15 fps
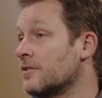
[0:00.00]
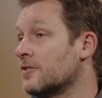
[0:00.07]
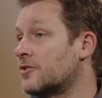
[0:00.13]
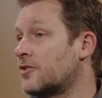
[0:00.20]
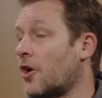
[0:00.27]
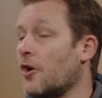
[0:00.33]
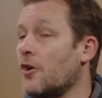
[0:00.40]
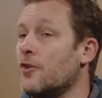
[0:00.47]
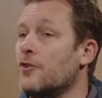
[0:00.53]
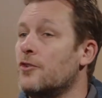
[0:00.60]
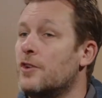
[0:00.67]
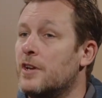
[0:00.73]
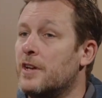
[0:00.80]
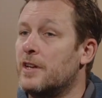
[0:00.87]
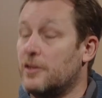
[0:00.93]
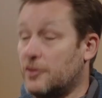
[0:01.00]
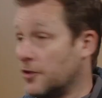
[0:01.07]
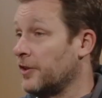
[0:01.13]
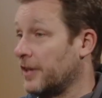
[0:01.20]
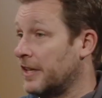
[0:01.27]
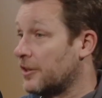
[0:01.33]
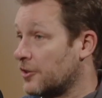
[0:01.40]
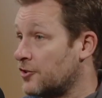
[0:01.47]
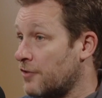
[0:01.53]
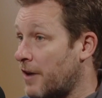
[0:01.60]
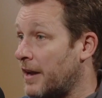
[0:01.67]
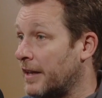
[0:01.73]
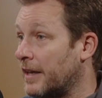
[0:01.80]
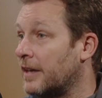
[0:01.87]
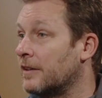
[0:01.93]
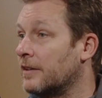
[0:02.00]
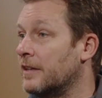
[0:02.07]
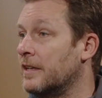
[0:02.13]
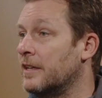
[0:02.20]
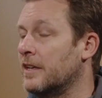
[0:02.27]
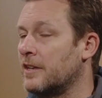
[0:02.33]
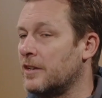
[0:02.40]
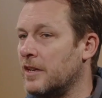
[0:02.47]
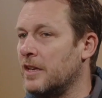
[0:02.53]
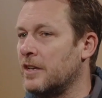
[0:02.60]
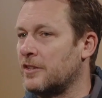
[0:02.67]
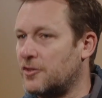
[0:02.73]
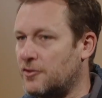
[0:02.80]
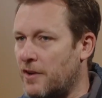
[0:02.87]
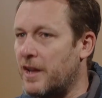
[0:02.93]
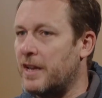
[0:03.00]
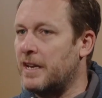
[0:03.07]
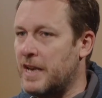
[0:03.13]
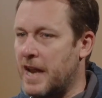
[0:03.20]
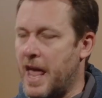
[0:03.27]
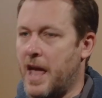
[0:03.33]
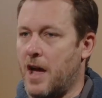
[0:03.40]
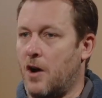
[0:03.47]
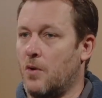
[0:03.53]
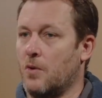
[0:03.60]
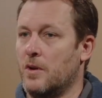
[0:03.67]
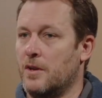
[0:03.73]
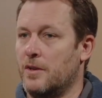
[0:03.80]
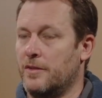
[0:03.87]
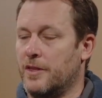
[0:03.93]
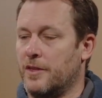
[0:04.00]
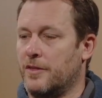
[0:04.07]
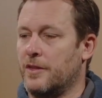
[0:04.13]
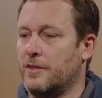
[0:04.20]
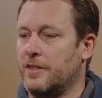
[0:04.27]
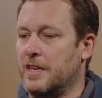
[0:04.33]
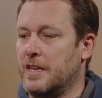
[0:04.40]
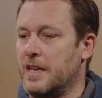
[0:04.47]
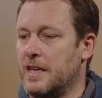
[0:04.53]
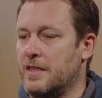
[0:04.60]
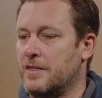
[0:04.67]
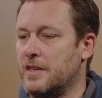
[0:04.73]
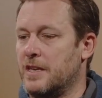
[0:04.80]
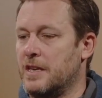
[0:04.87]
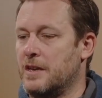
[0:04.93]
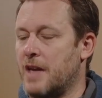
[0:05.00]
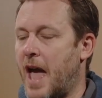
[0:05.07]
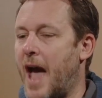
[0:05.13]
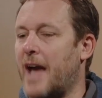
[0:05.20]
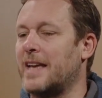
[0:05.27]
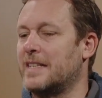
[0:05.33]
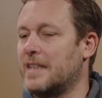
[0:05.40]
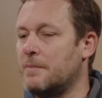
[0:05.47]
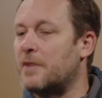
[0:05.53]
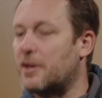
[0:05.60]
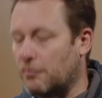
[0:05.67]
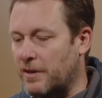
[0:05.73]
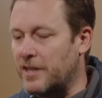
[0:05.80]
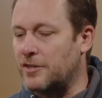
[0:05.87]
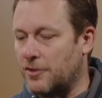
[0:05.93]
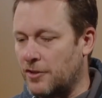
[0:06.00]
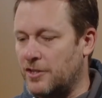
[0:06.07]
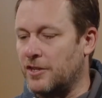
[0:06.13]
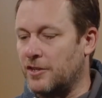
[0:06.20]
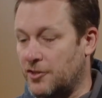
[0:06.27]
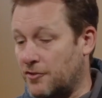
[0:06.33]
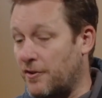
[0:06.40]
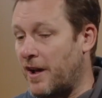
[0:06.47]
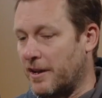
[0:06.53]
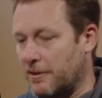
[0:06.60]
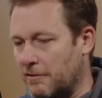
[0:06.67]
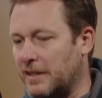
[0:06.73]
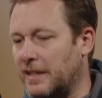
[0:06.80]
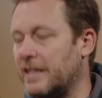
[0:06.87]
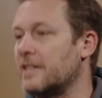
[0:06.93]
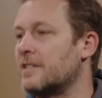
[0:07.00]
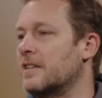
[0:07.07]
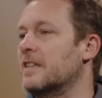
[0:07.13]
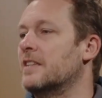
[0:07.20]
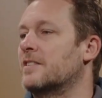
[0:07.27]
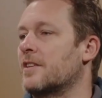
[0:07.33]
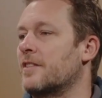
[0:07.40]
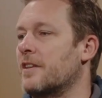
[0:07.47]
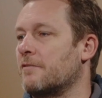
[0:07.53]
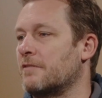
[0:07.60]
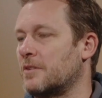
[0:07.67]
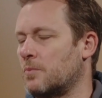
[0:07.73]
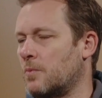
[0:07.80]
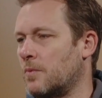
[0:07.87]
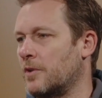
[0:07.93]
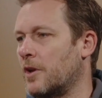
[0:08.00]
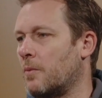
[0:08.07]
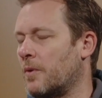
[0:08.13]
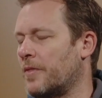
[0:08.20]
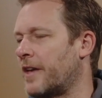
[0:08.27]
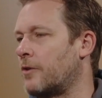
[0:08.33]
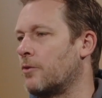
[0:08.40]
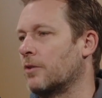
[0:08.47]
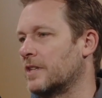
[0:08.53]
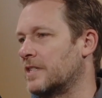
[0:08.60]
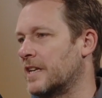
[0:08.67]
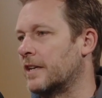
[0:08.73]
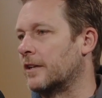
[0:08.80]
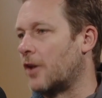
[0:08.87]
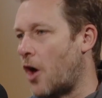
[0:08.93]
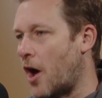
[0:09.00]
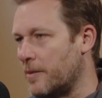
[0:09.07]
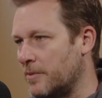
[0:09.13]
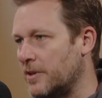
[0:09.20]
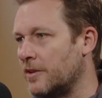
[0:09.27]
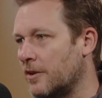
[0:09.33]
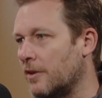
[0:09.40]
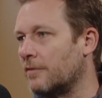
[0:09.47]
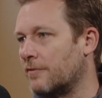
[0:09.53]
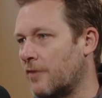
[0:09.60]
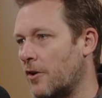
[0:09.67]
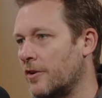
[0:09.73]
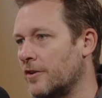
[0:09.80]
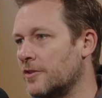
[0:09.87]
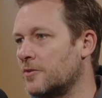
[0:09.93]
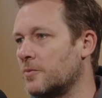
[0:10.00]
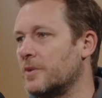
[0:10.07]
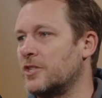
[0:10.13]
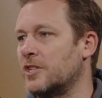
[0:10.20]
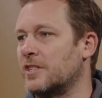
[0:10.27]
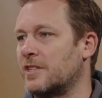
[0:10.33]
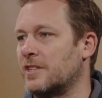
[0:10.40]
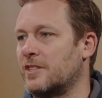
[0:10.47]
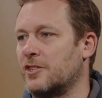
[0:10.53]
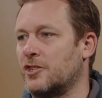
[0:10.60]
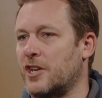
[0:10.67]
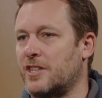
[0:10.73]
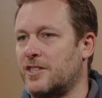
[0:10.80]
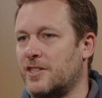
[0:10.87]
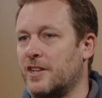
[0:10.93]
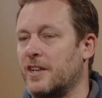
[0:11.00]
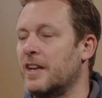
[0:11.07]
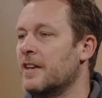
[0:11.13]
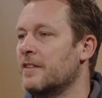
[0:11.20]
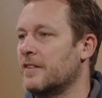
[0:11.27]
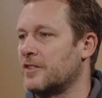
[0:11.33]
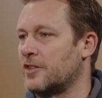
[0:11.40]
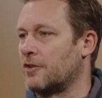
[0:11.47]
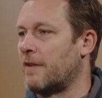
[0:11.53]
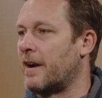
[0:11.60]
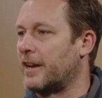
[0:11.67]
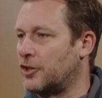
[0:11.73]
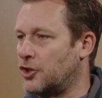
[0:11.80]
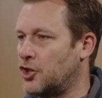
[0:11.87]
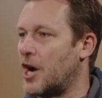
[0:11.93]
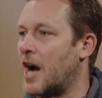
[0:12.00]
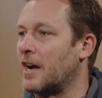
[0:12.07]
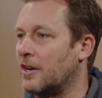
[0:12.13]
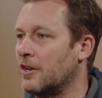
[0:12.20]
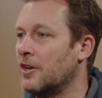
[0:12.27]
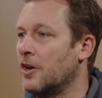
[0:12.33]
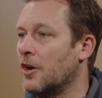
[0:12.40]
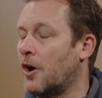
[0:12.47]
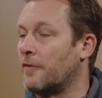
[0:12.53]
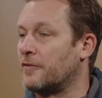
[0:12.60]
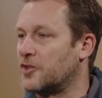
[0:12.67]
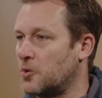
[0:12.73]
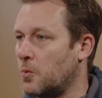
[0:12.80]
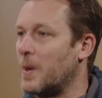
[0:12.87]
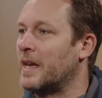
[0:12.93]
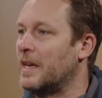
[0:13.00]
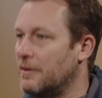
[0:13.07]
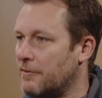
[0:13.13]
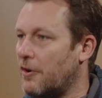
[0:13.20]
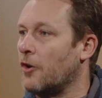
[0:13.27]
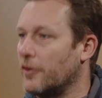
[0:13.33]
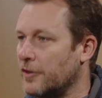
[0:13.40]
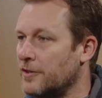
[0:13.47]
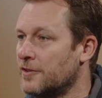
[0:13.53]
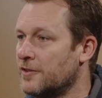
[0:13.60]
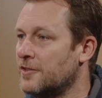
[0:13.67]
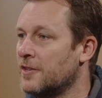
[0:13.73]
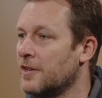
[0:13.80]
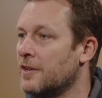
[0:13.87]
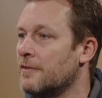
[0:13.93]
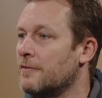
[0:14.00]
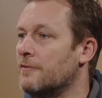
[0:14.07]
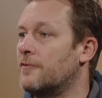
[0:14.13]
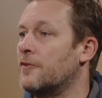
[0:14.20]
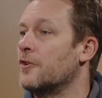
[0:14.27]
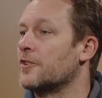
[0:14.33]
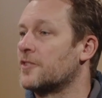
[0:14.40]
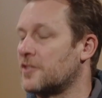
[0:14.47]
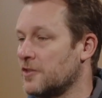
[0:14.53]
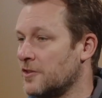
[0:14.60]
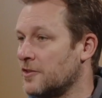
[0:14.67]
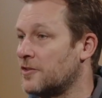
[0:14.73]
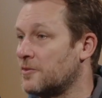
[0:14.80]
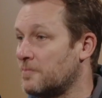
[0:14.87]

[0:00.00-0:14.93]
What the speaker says: So certainly in Australia, in Australia now, the academic research in Australia at least is that there is what they call a de-alignment of voters, which is to suggest that there's a greater chunk of swinging voters versus